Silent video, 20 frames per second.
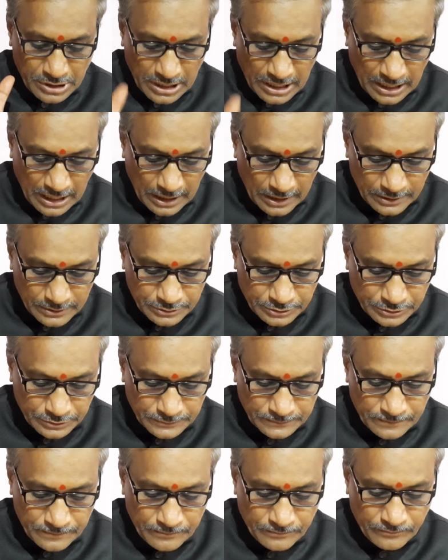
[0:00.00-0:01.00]
English.
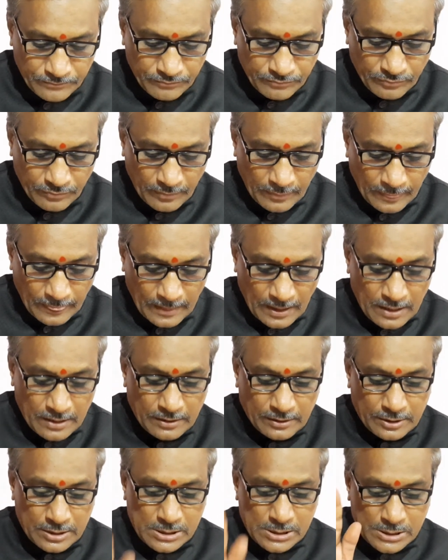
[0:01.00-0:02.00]

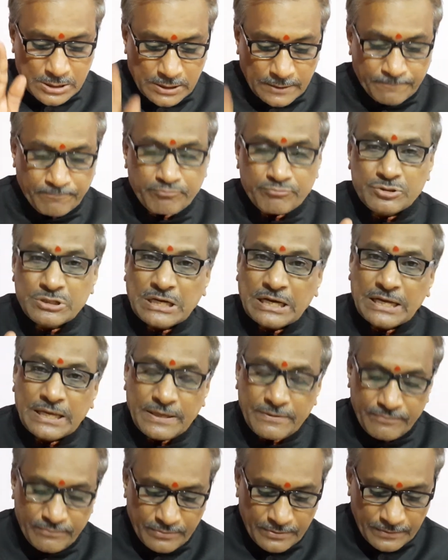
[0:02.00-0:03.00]
The
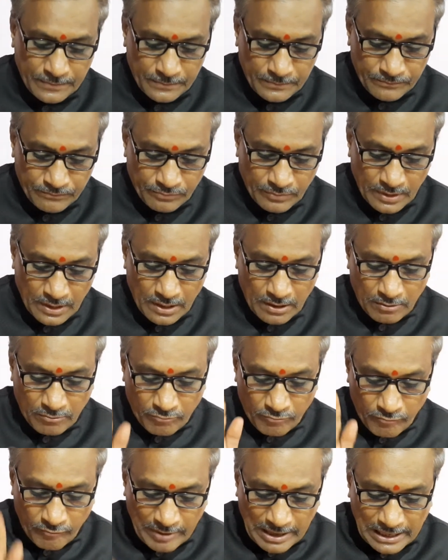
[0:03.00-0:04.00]
subtype
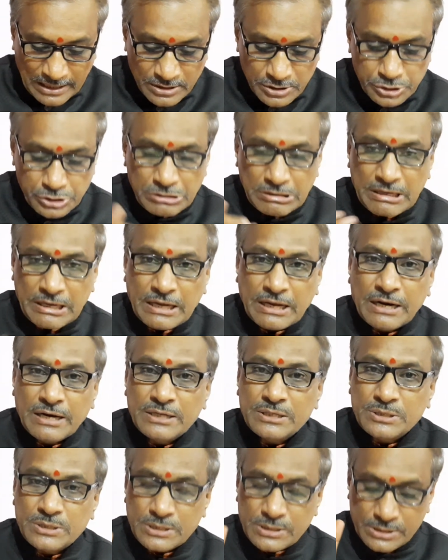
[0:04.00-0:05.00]
Welsh
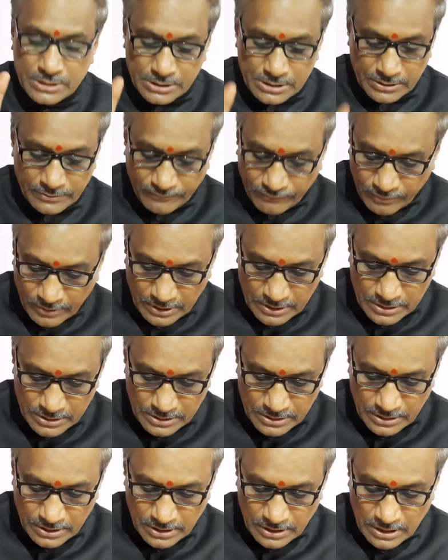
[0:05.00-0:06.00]
English is different
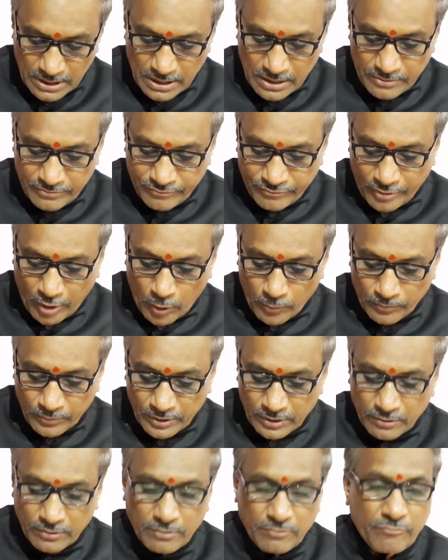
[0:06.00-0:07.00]
from
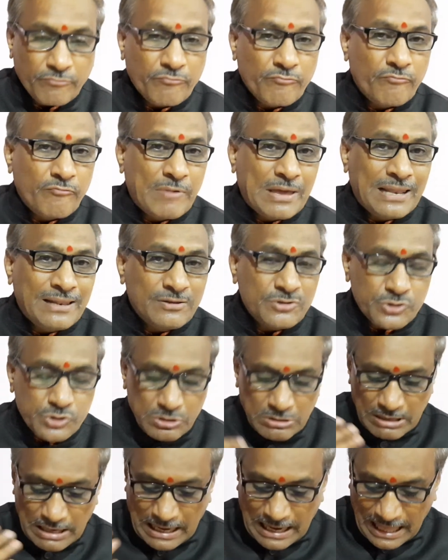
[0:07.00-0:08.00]
the Welsh
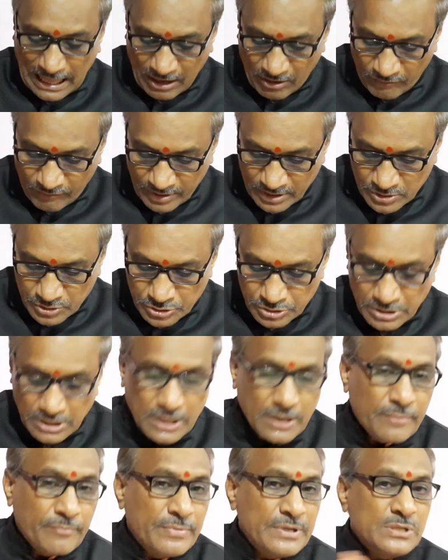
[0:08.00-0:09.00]
language.
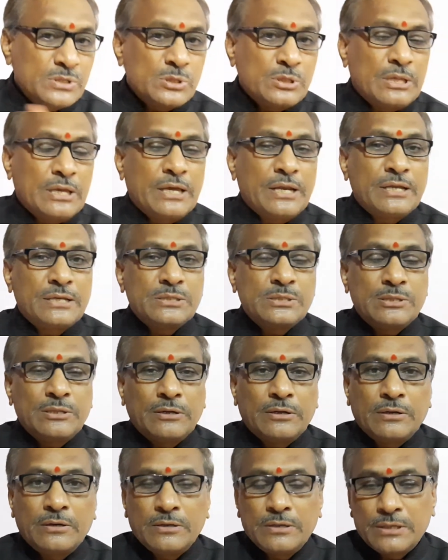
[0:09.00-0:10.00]
Means there is
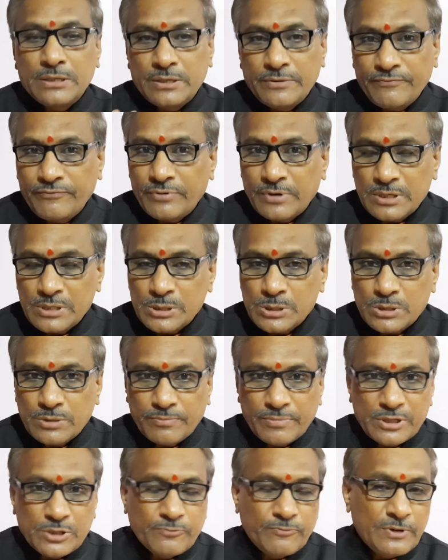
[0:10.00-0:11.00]
the difference
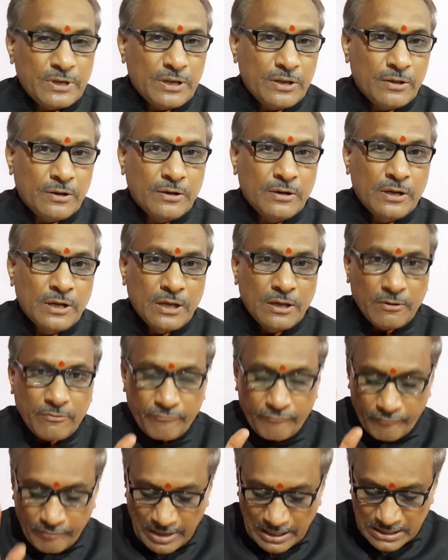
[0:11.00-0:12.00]
between the
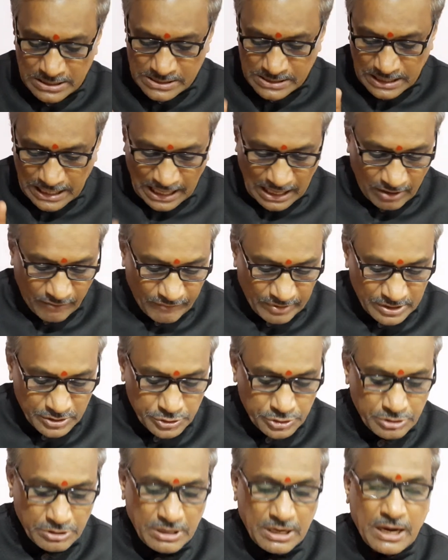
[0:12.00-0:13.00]
Welsh language
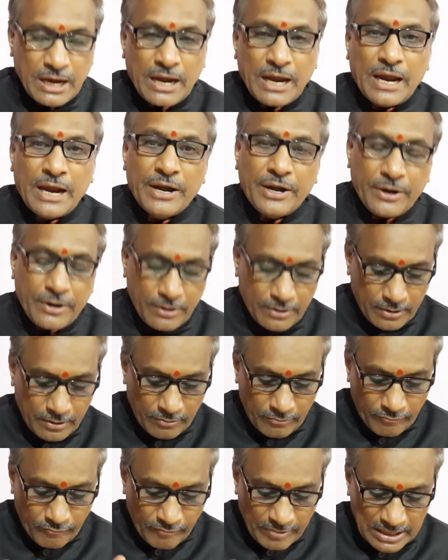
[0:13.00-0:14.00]
and the
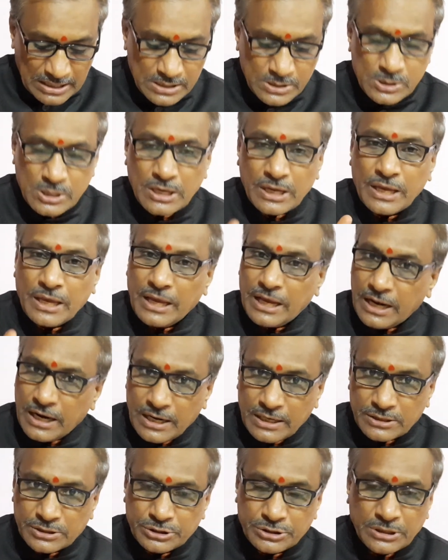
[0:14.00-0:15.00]
Welsh
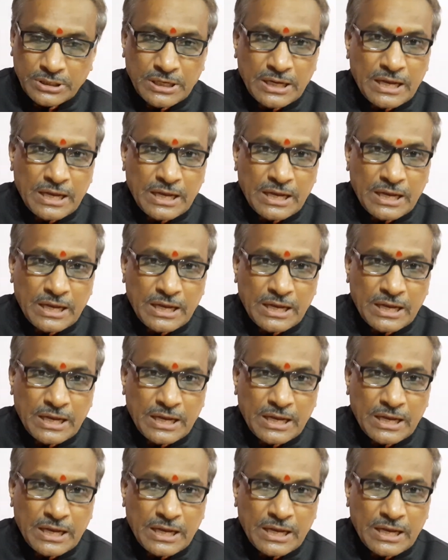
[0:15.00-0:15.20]
English